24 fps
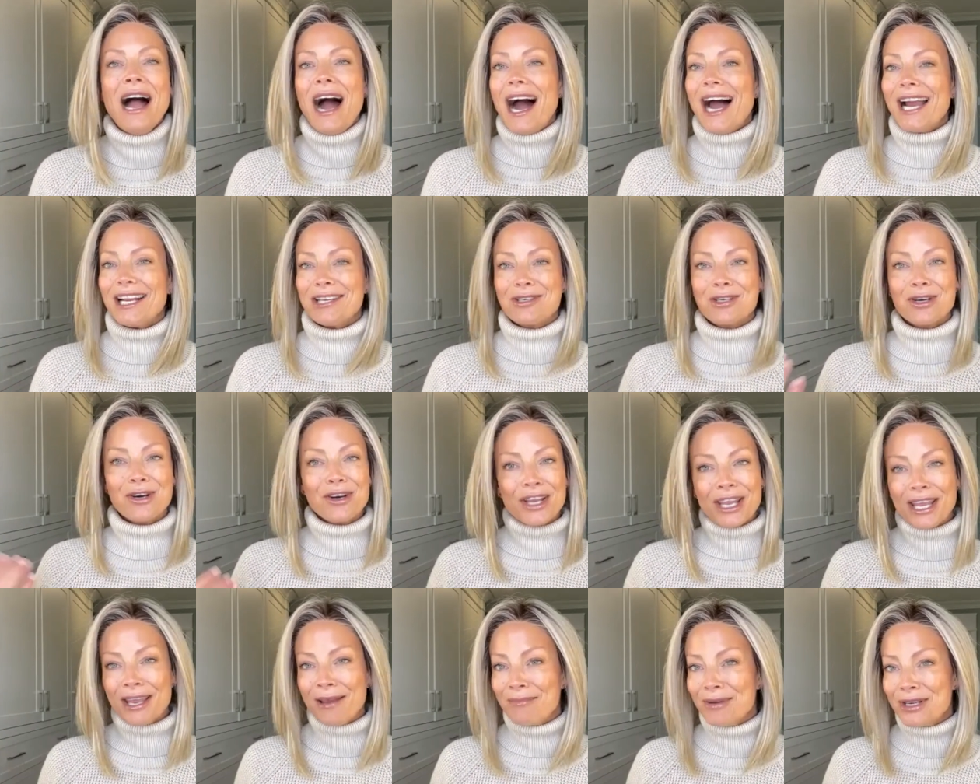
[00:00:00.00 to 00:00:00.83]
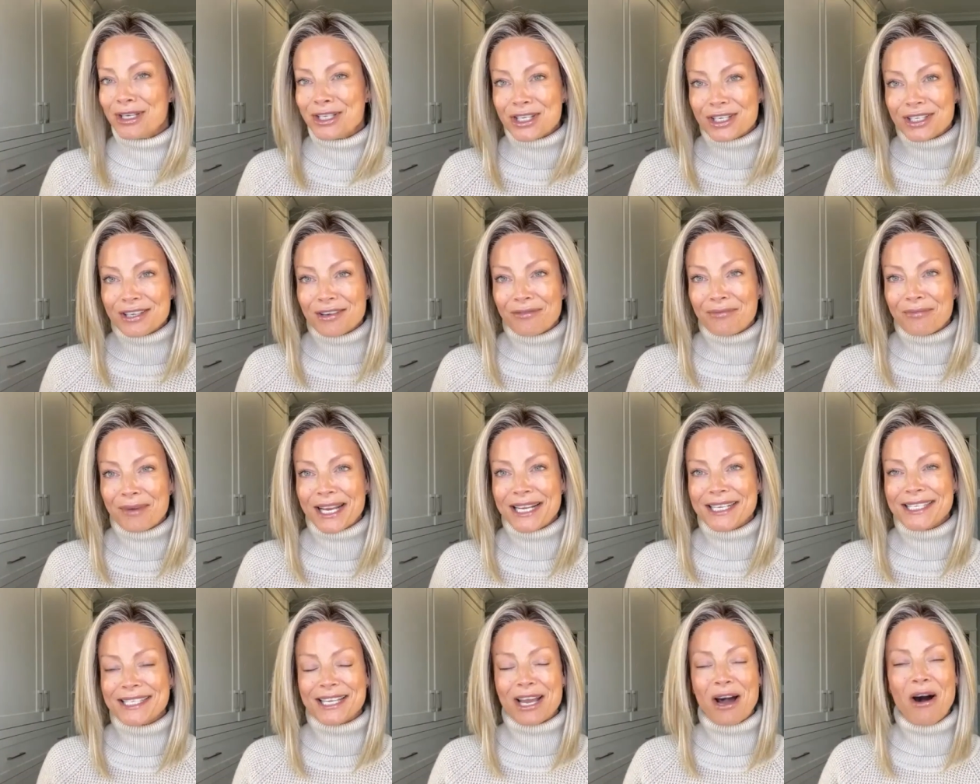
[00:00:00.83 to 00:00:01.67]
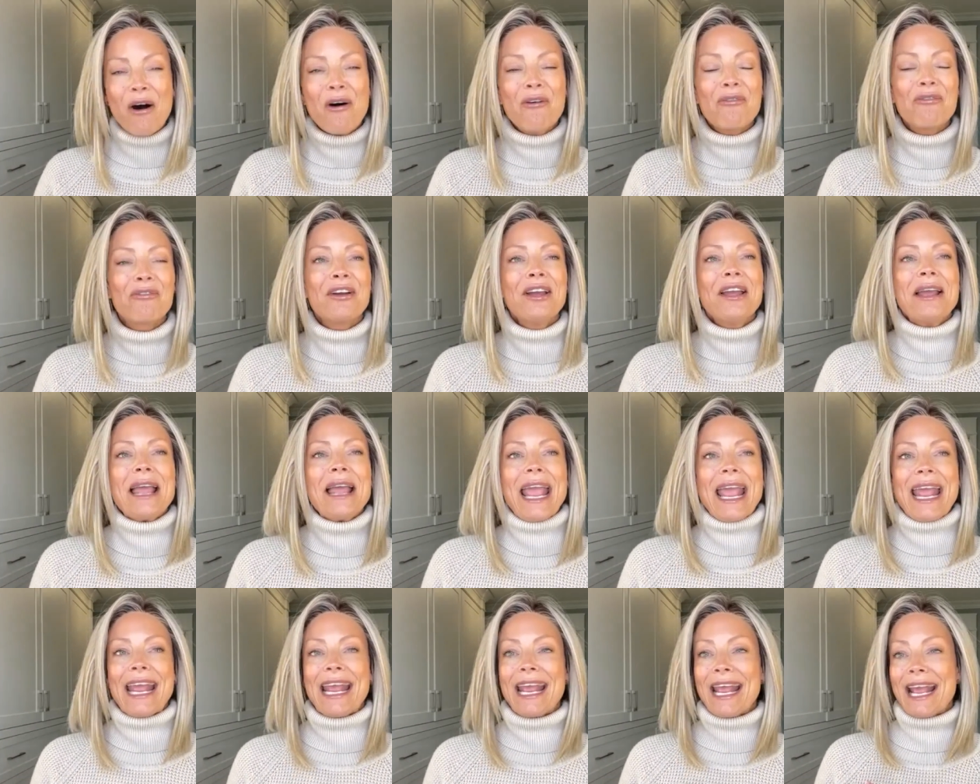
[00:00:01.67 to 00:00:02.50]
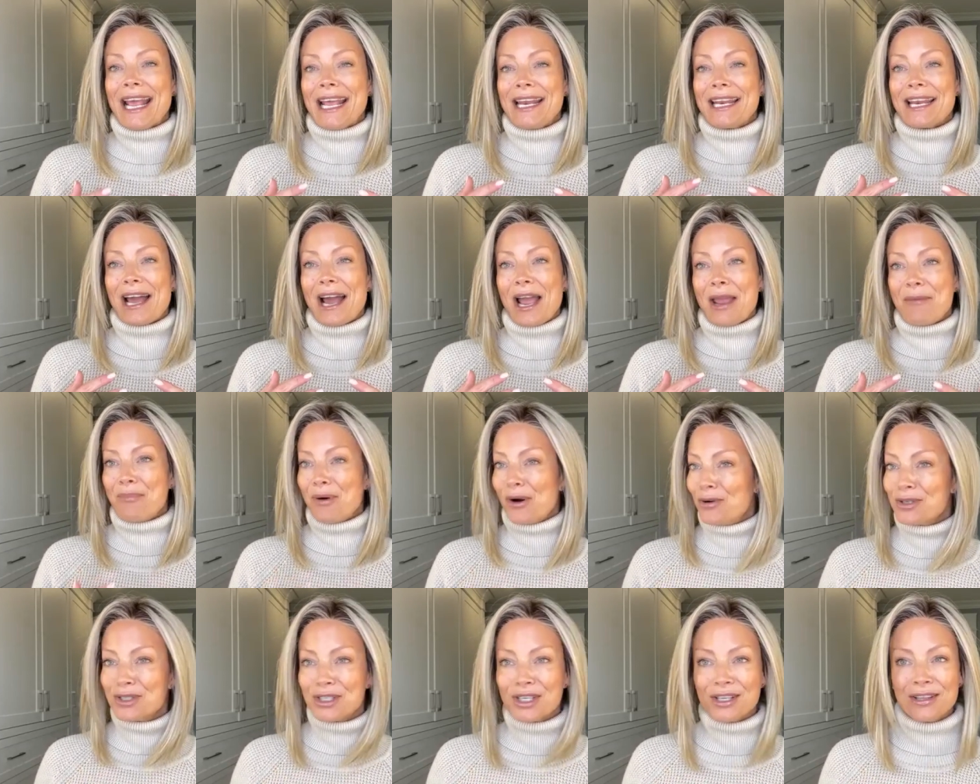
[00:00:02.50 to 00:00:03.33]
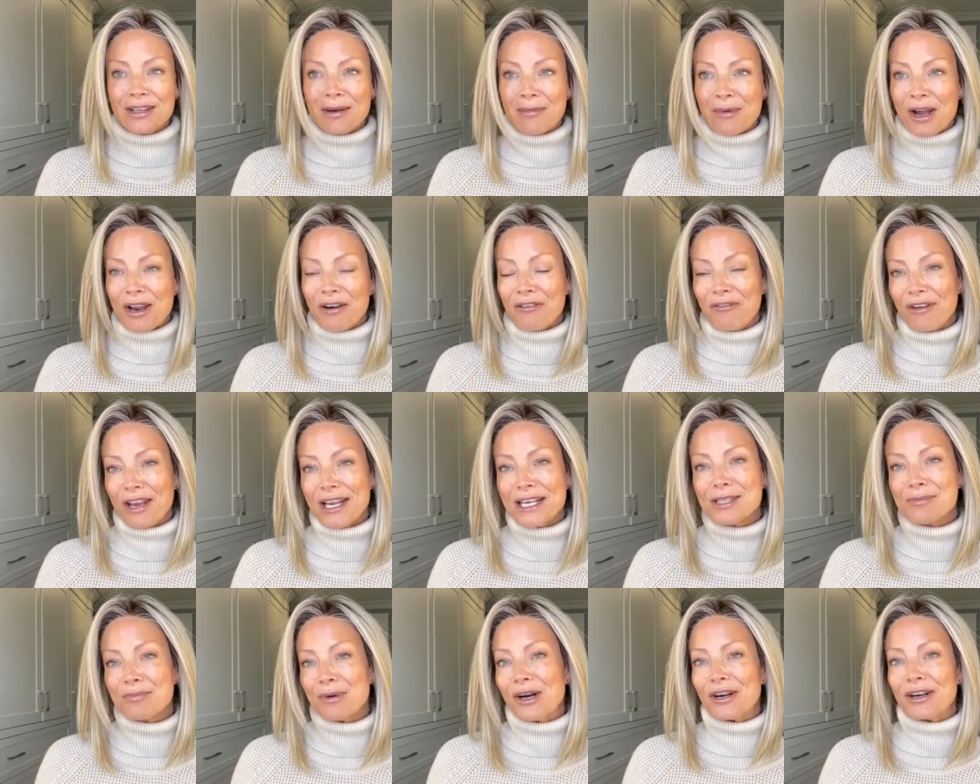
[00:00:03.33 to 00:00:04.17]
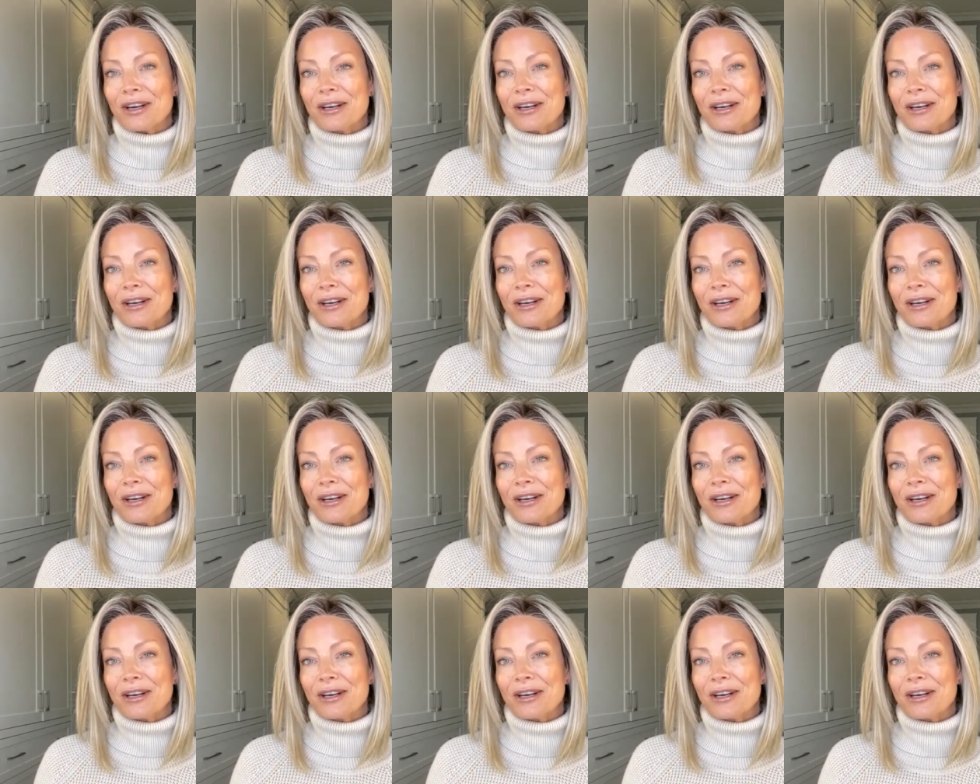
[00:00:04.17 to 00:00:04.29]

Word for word: I took images of myself and I posted them on Facebook.